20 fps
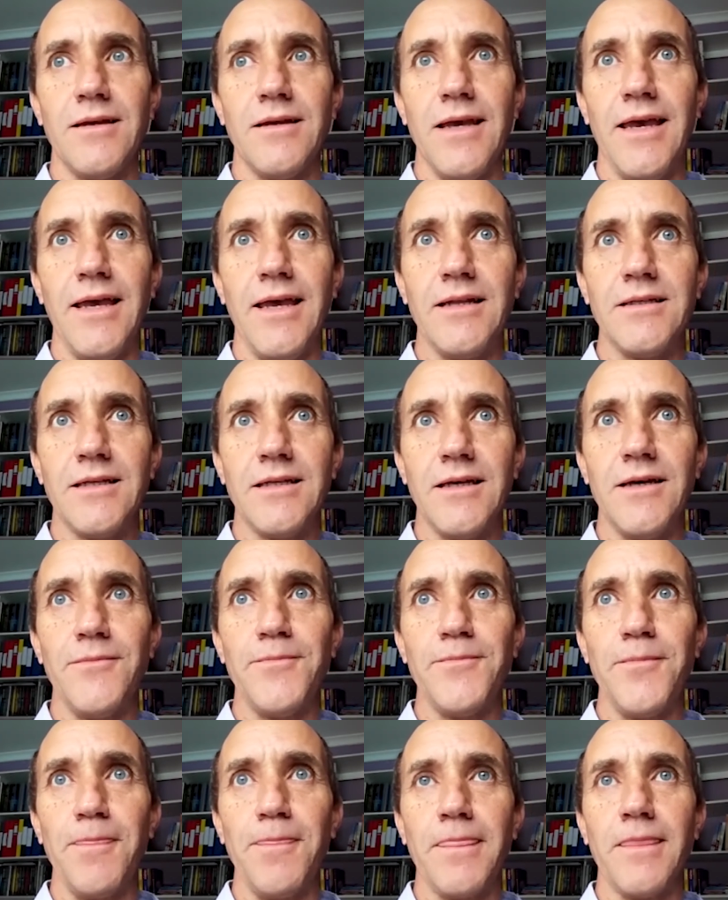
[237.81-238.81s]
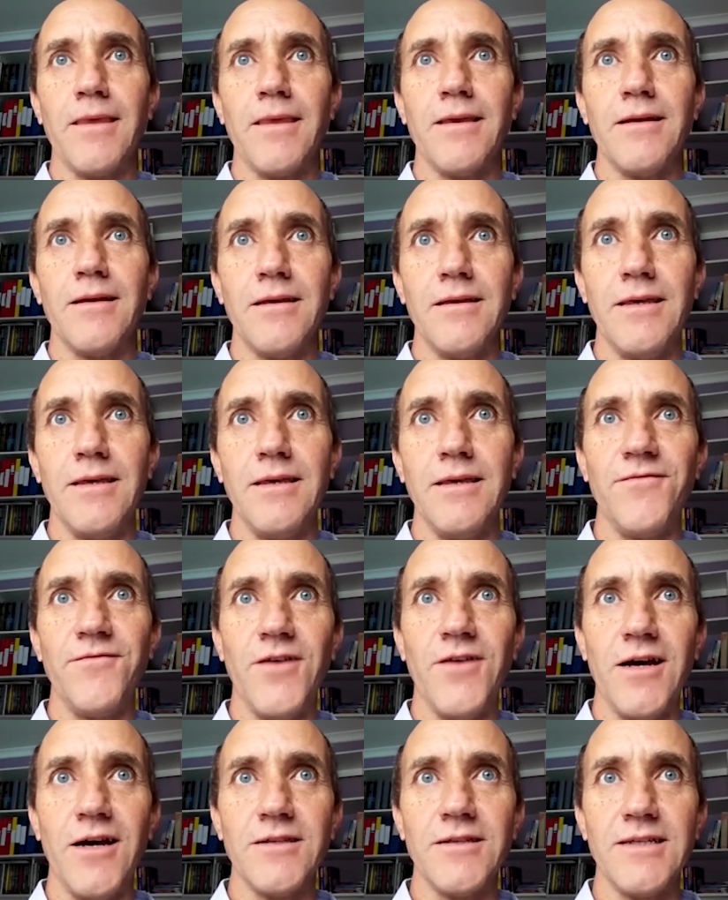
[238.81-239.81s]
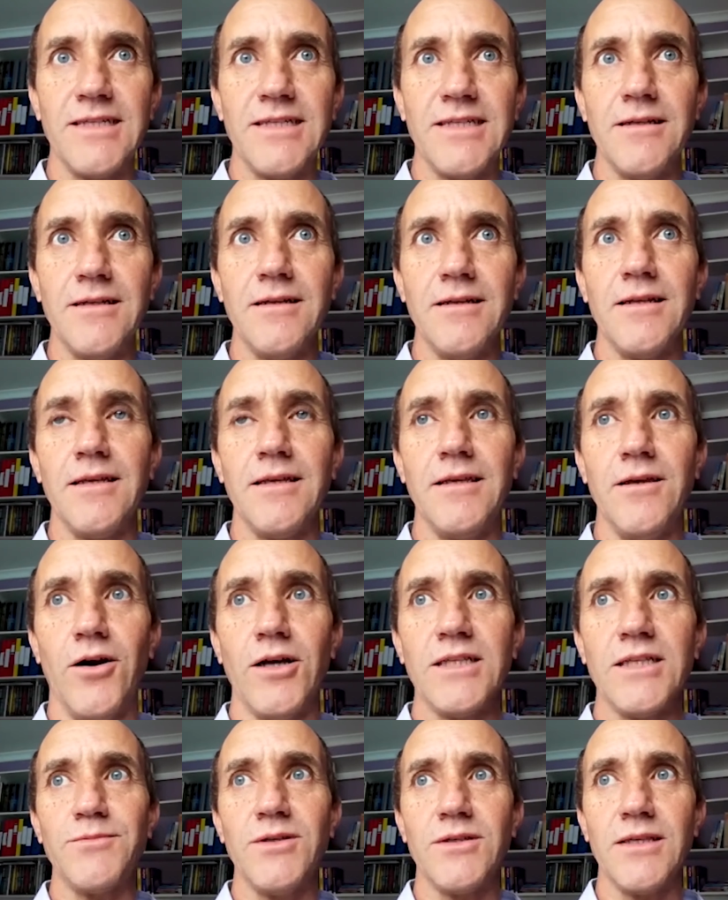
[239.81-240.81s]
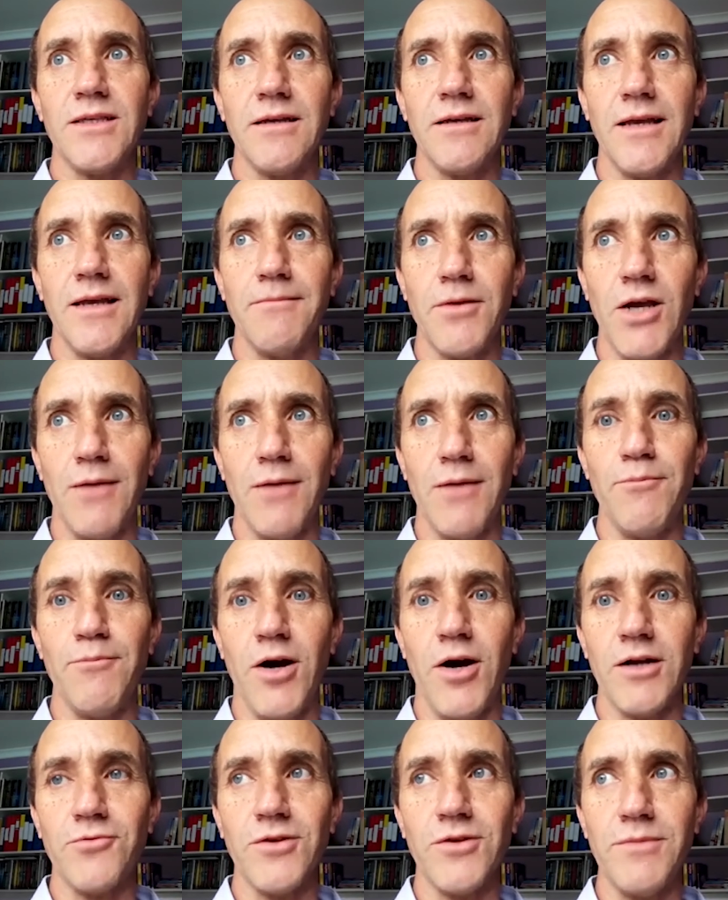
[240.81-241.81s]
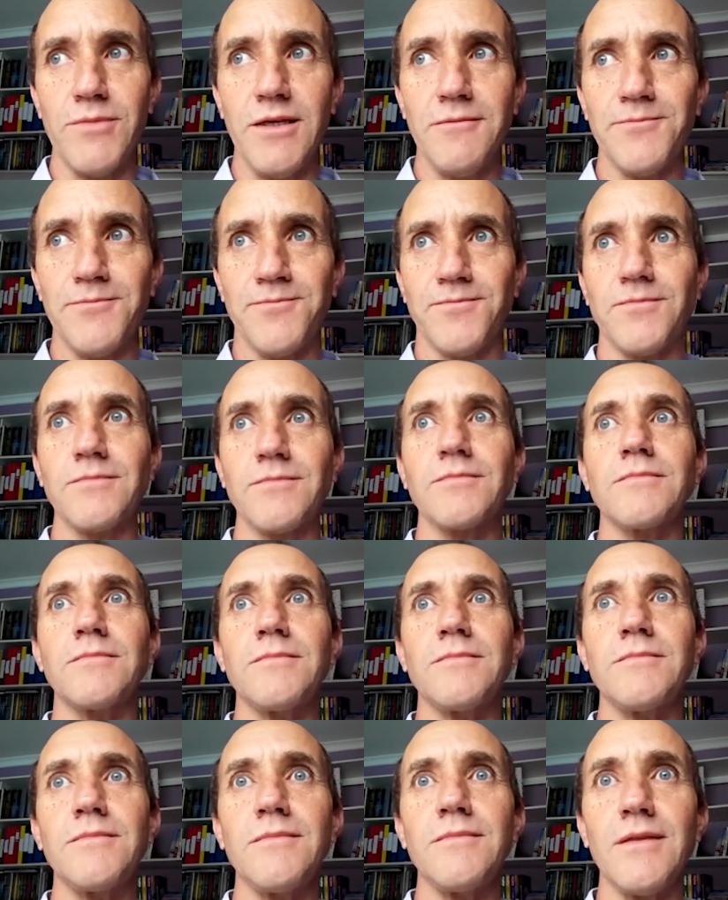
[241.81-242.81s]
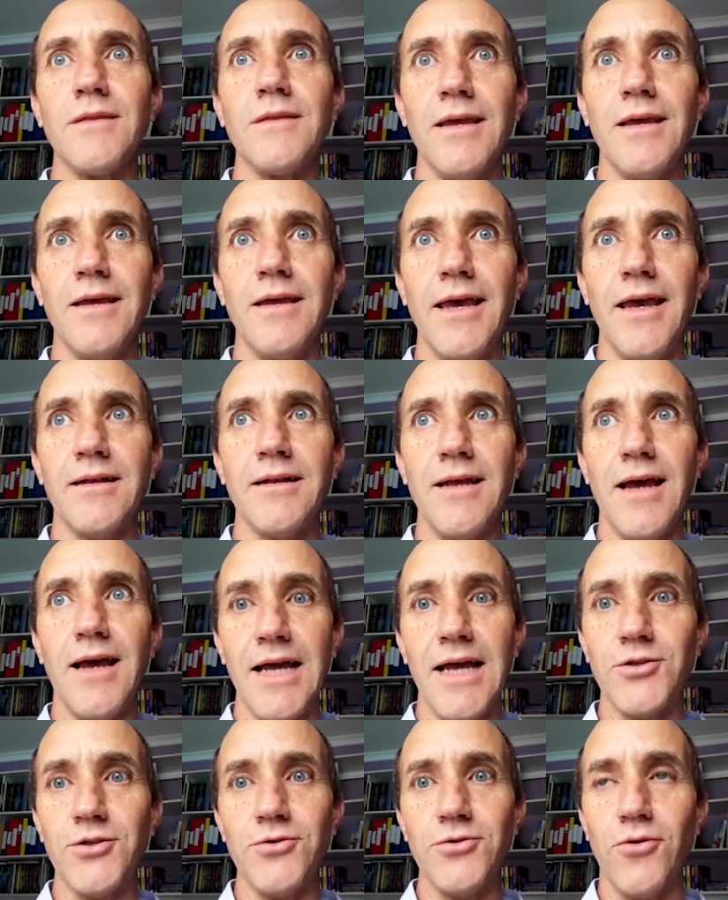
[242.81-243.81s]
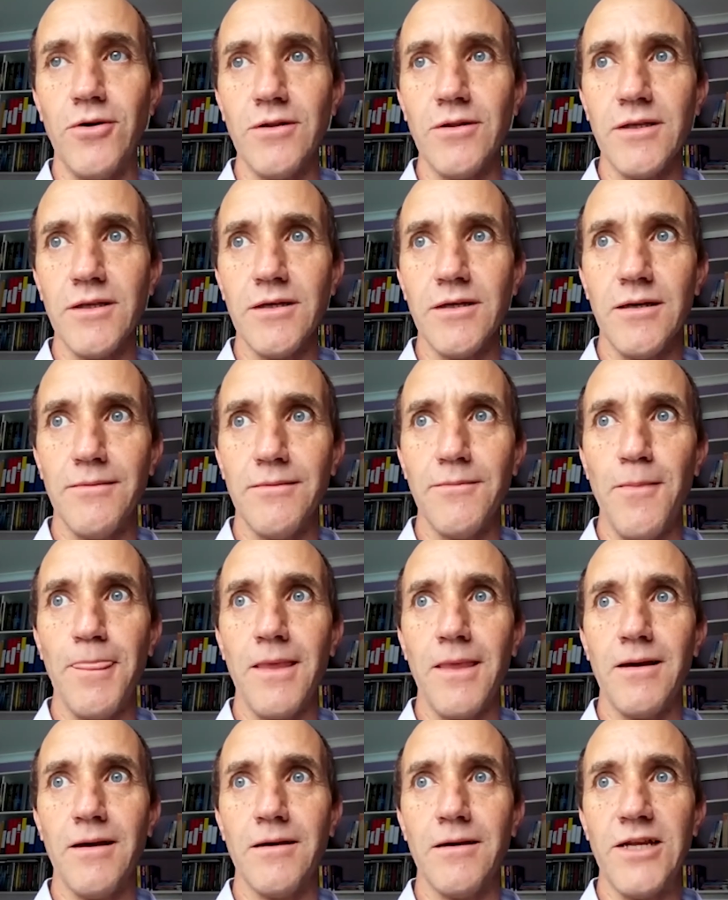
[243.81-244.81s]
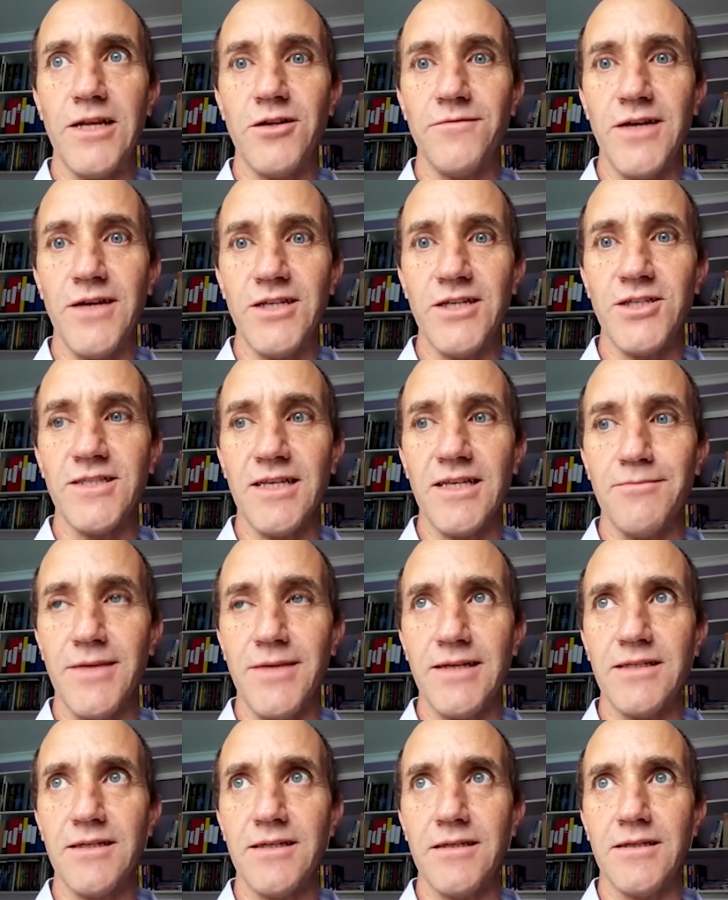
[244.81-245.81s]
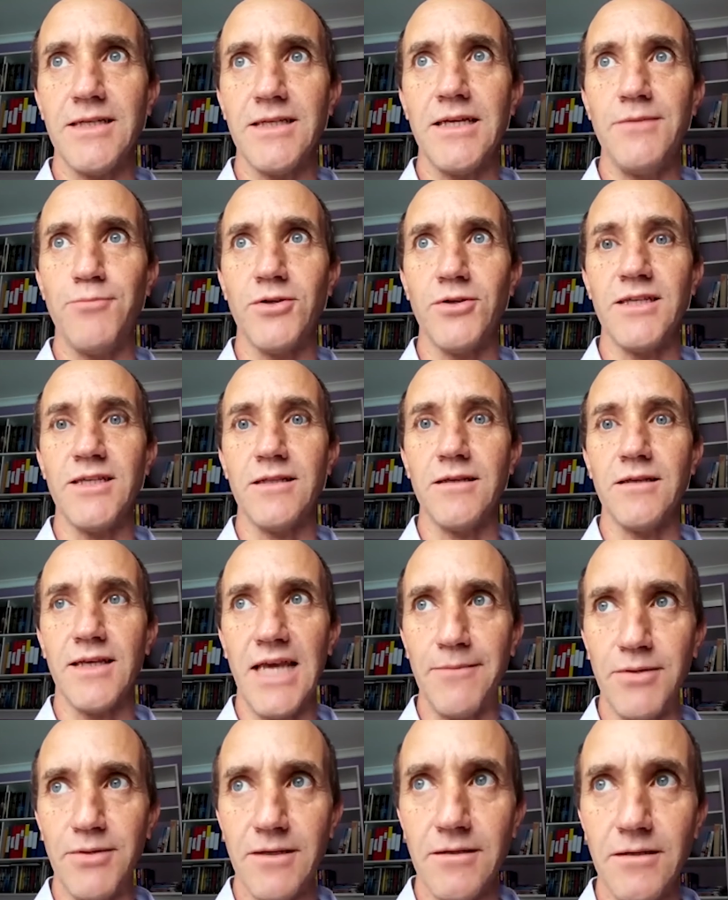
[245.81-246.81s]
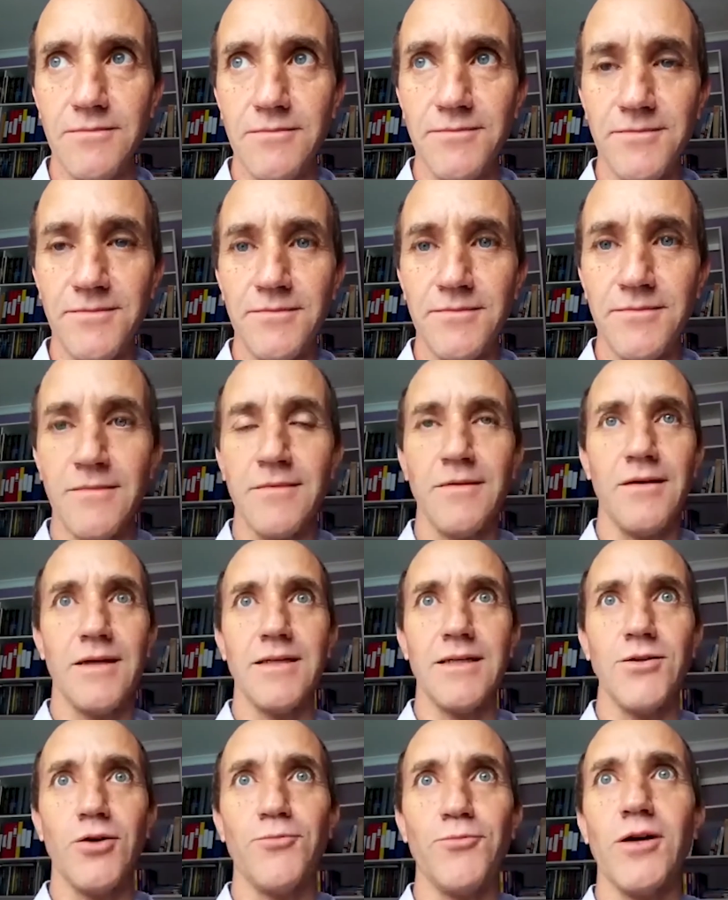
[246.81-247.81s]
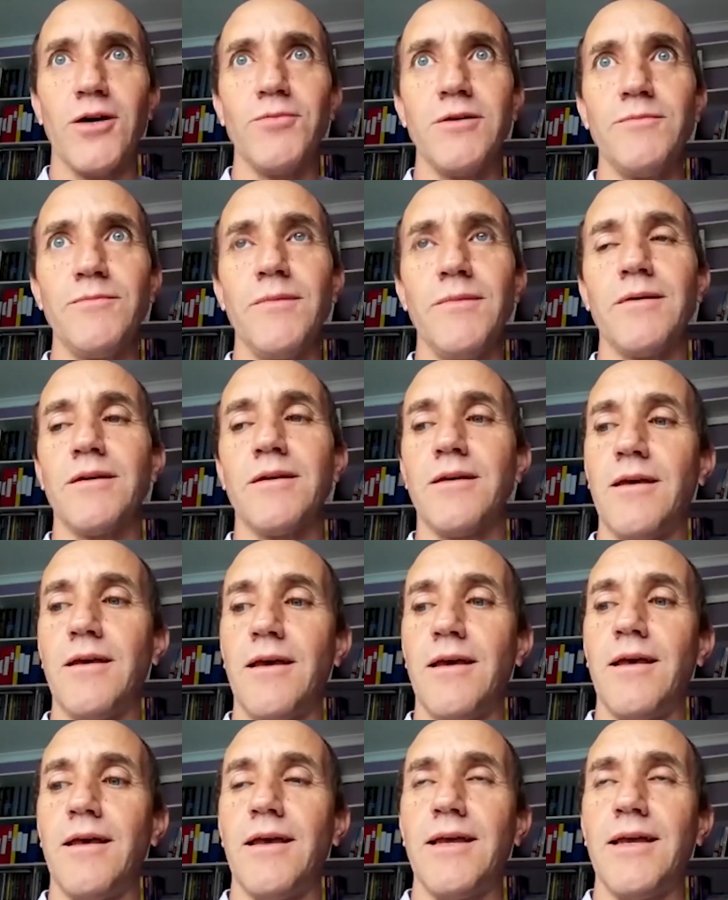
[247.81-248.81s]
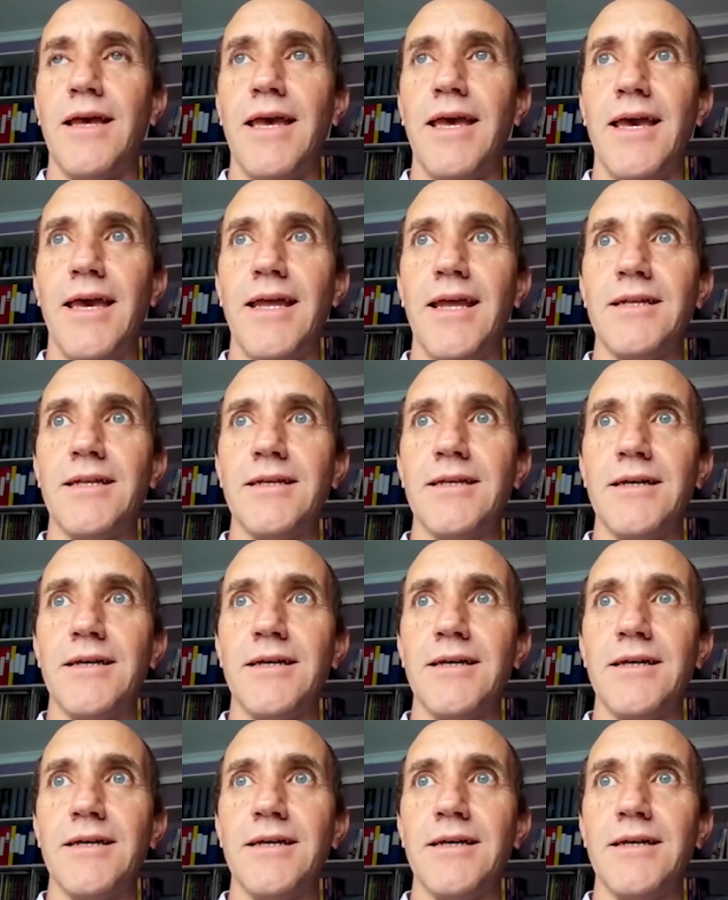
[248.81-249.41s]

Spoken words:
and he found the deal. He asked me he can come part with me, and I do all the renovations and maintenance. He puts in the capital. I said no problem, and